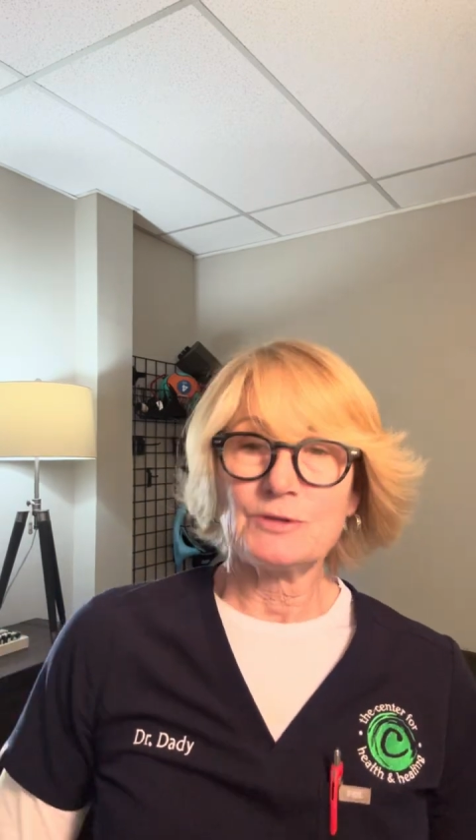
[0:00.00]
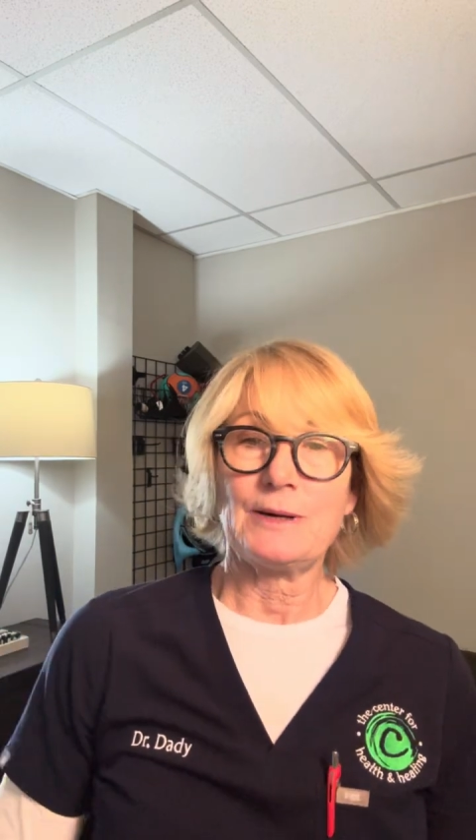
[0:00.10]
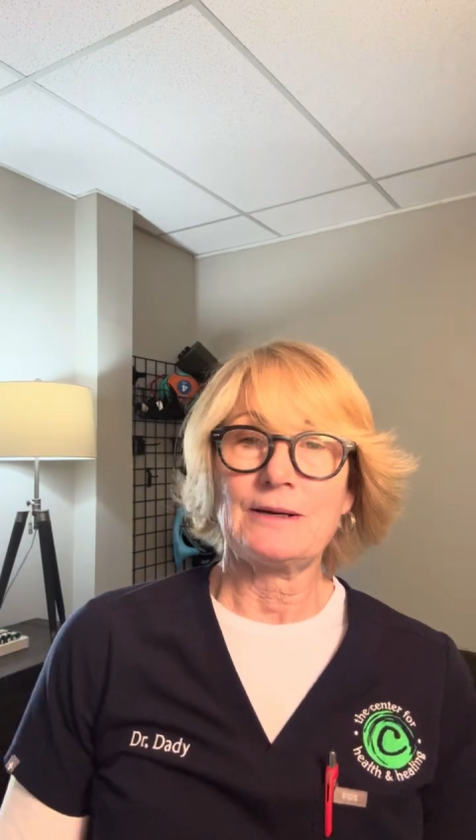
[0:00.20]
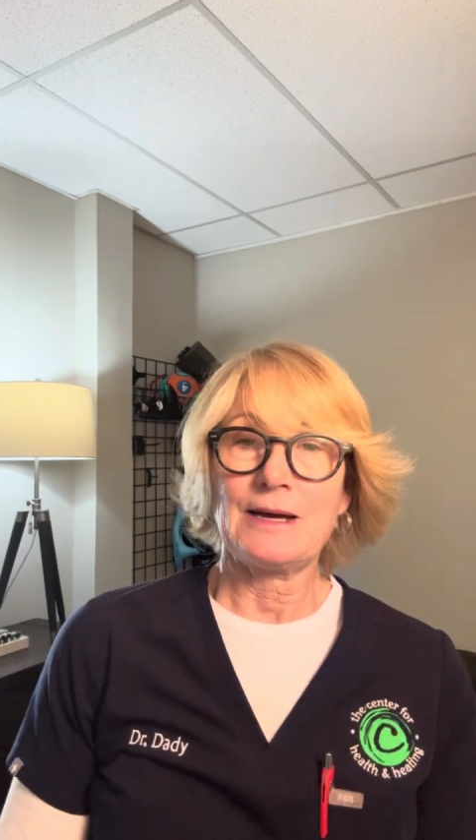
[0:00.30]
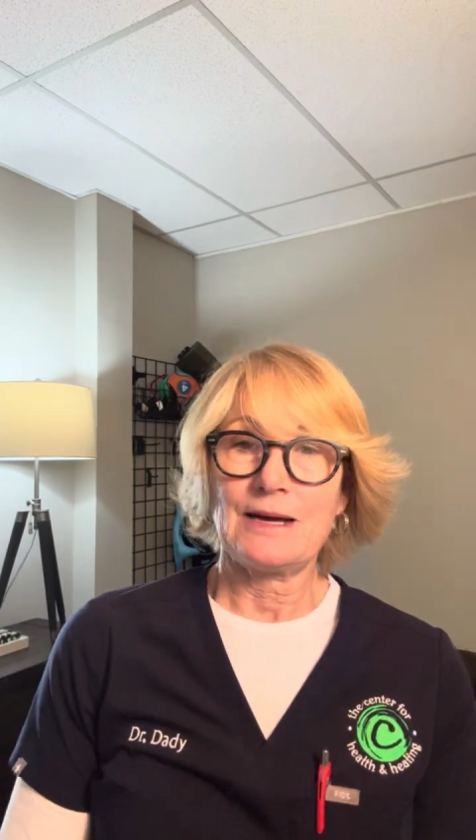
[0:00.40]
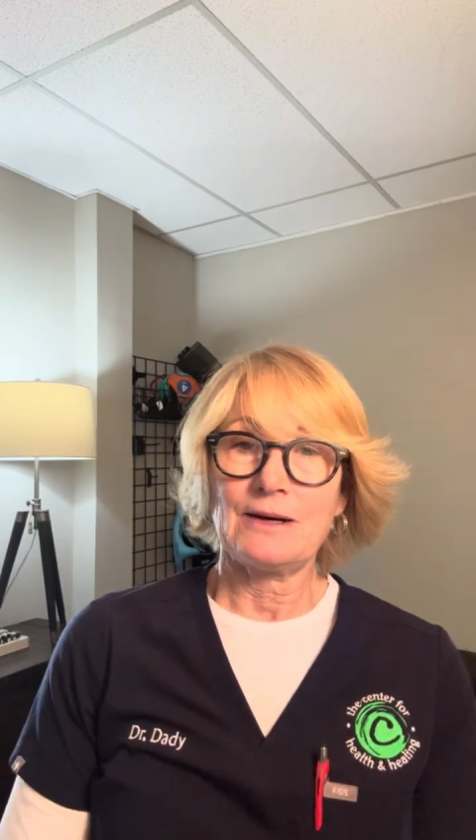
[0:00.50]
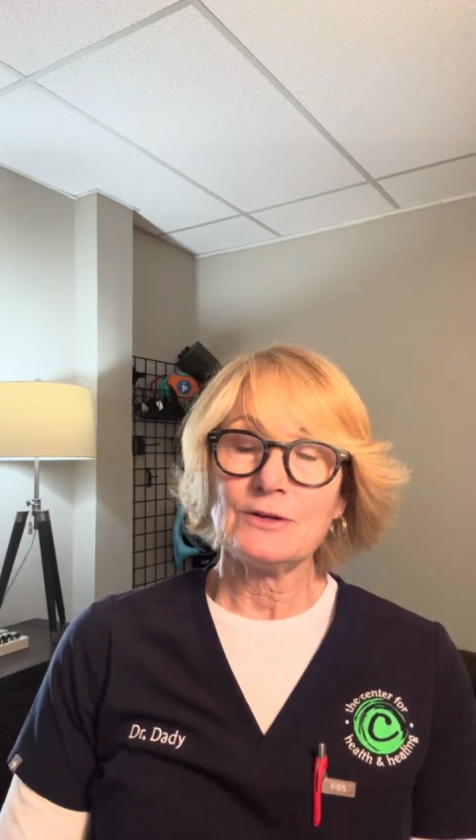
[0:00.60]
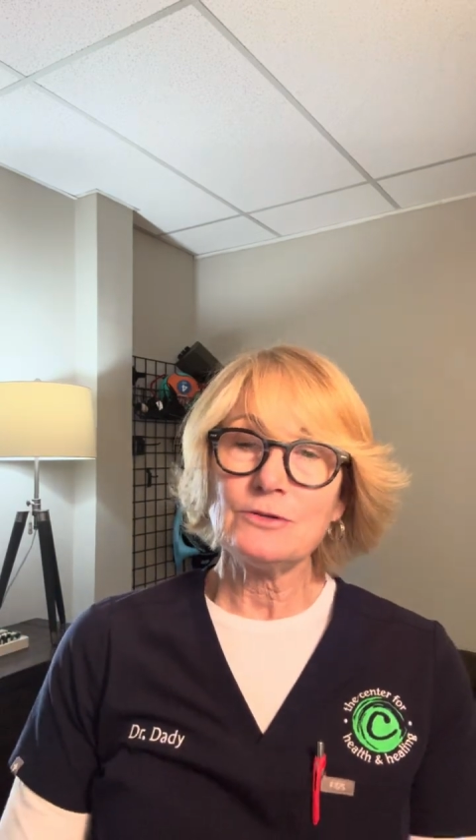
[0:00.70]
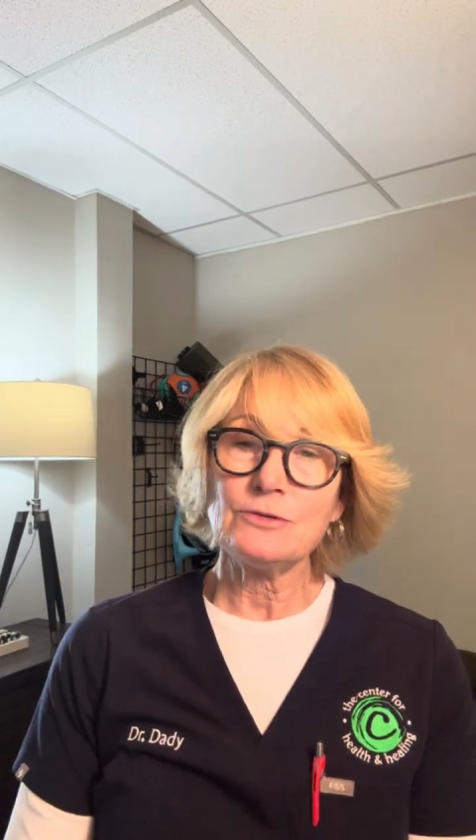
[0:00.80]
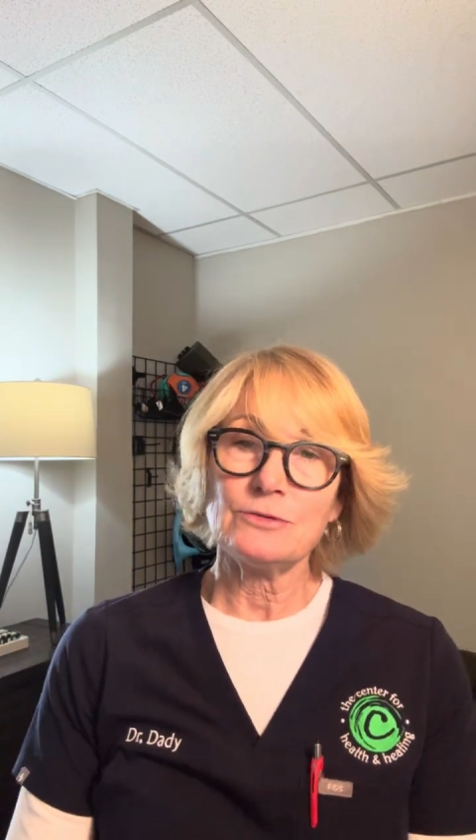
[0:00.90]
about how
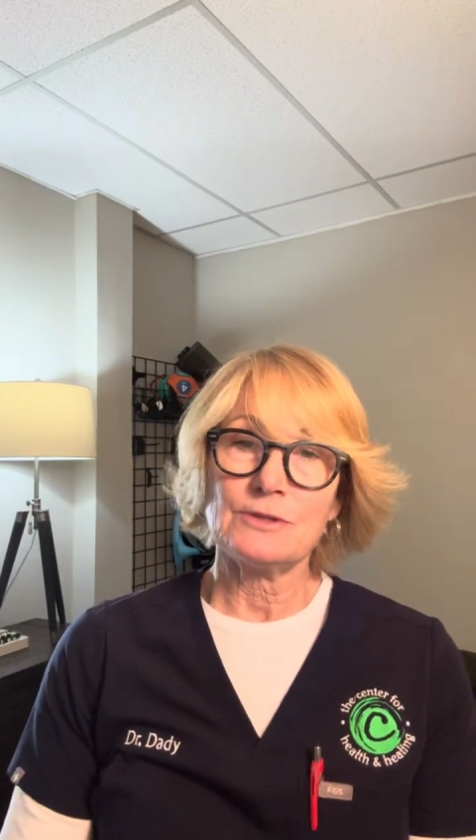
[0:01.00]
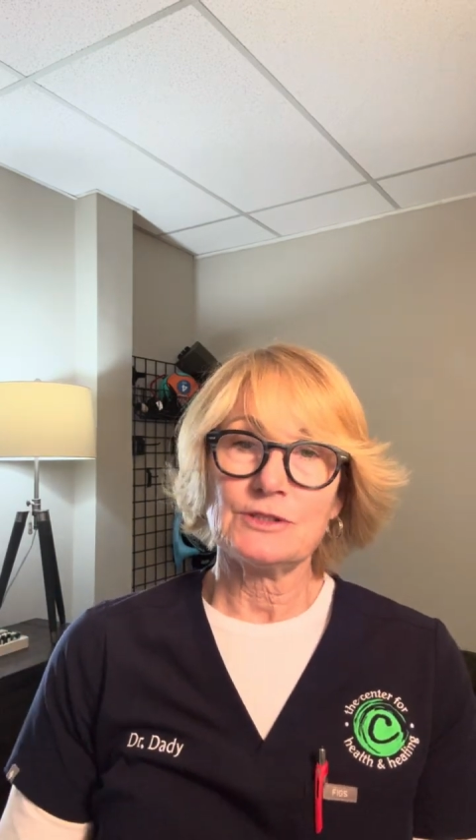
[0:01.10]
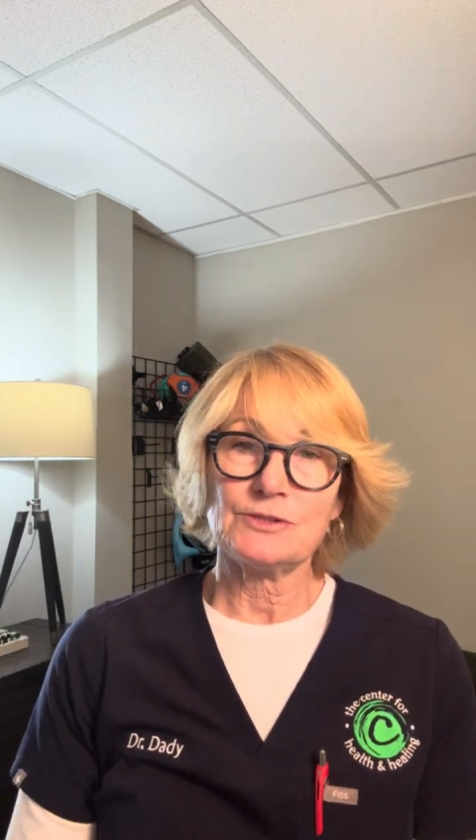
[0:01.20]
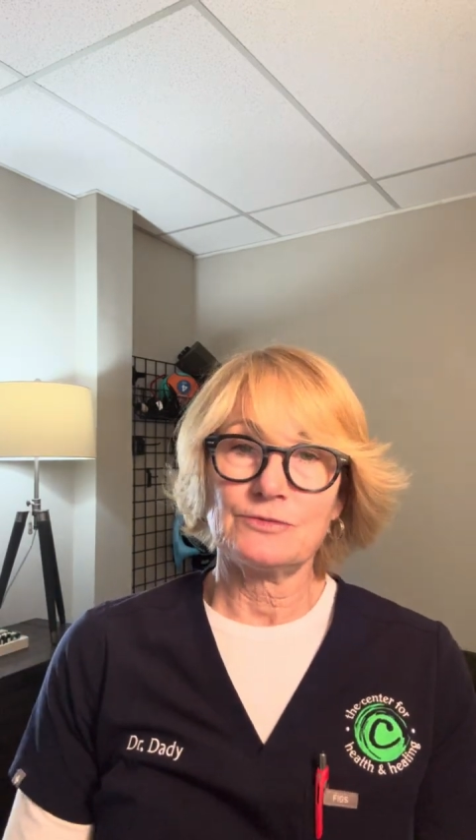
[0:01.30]
to do this,